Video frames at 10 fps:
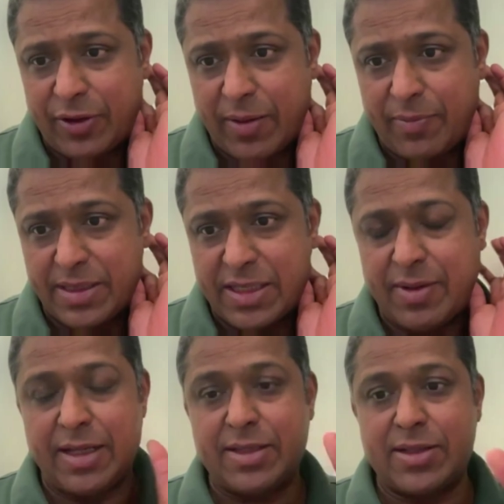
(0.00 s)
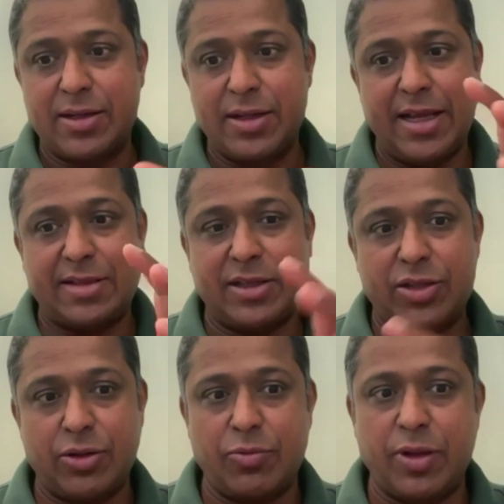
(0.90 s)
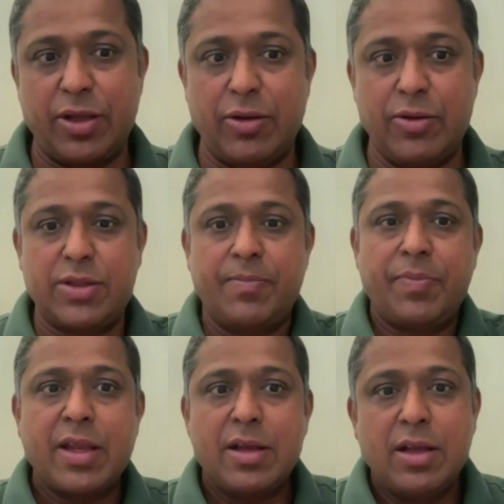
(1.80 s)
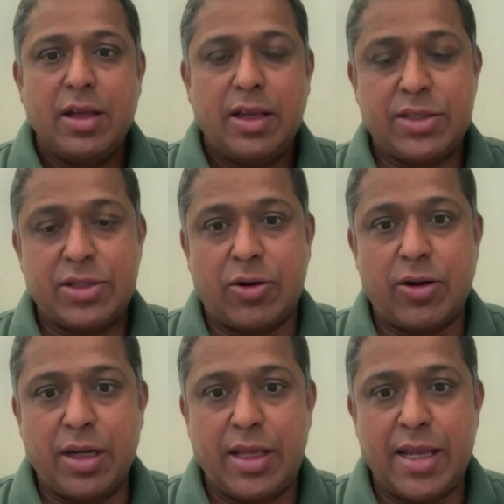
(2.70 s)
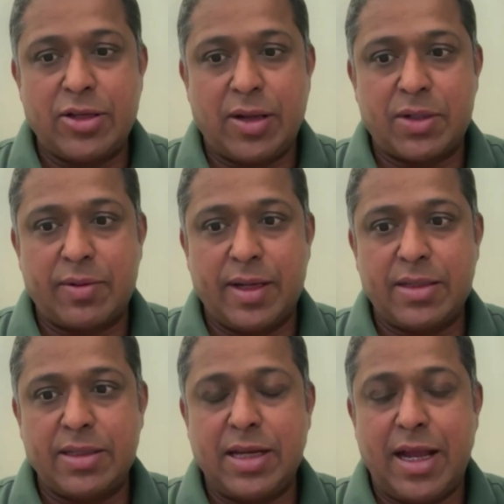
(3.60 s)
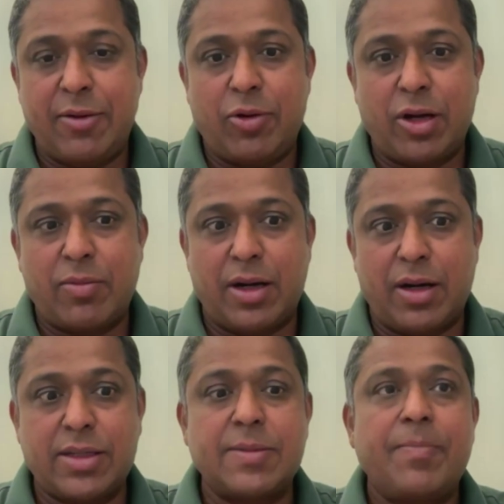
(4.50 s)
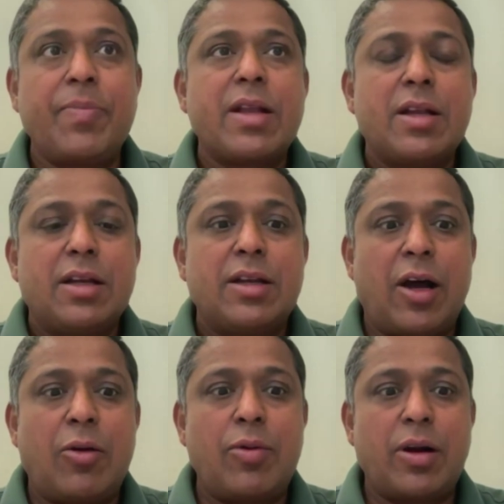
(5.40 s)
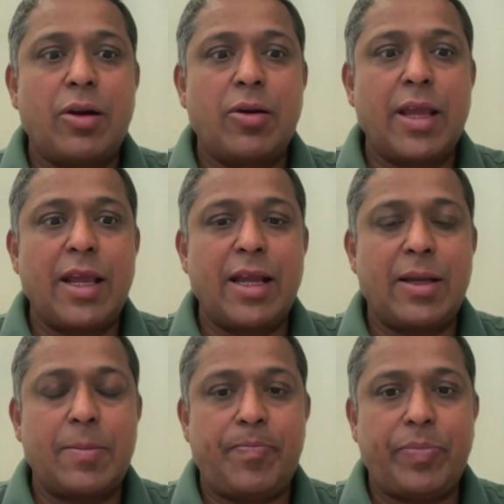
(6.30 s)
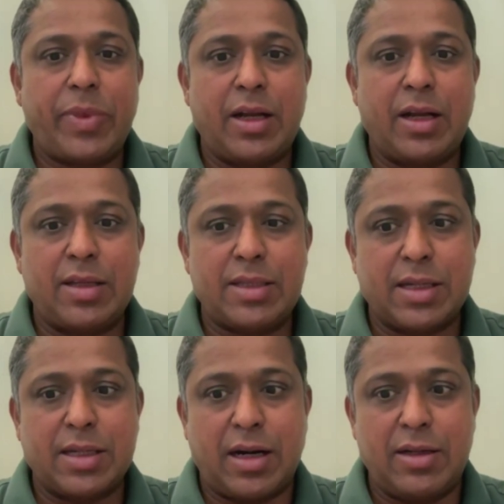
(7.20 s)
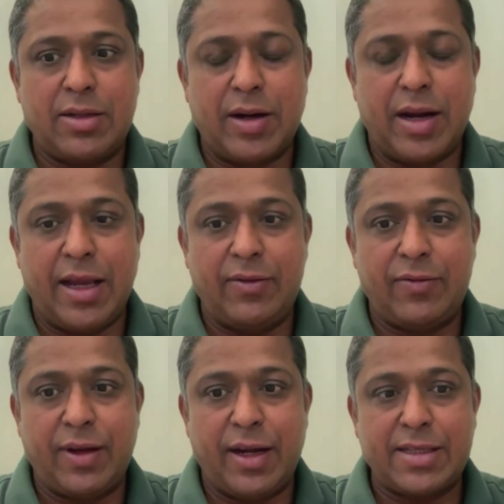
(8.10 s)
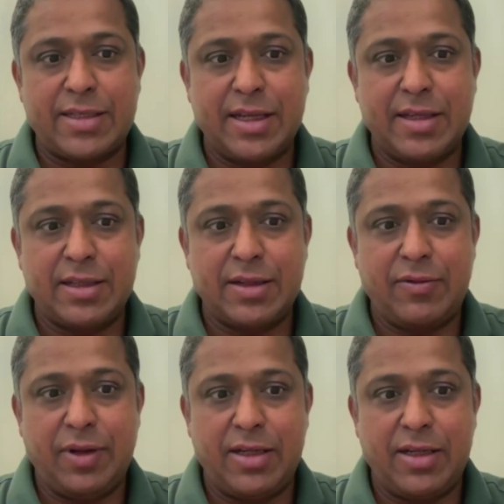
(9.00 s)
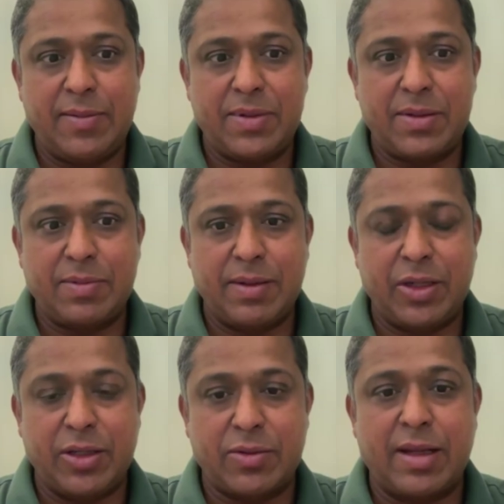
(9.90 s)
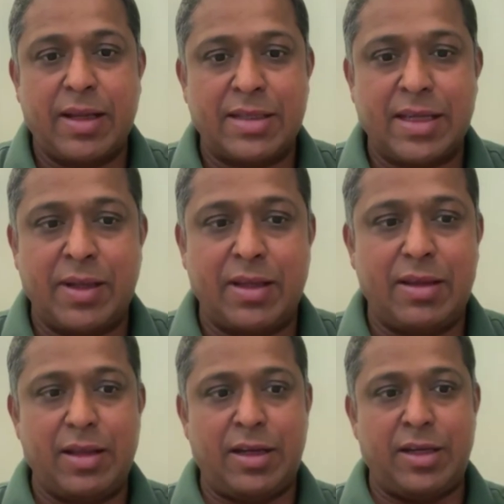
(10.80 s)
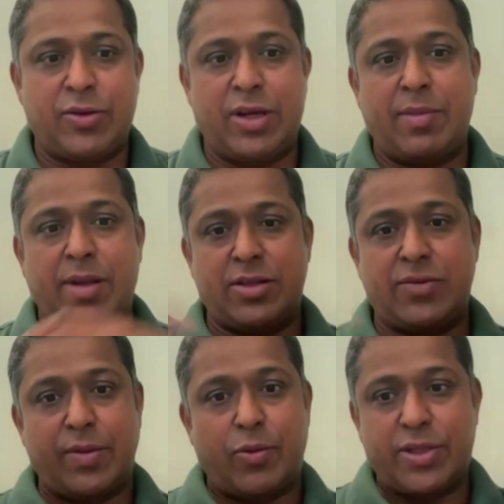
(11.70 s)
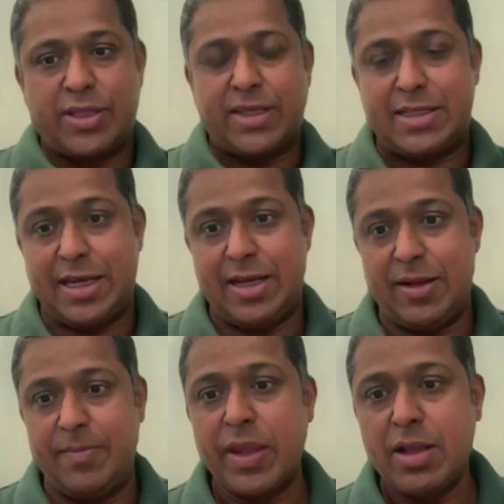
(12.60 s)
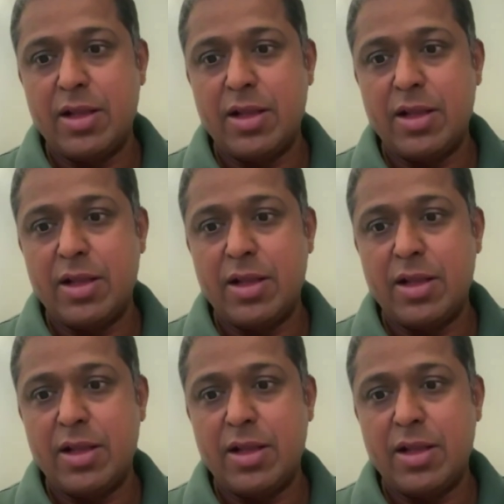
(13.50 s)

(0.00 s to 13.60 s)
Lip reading: For epistemic uncertainty, as I showed, we use historical gauge observations and high water marks. Now we're looking at SAR-derived flood extents and flood tips, because we are, as Amit and Antonia mentioned, remote sense data.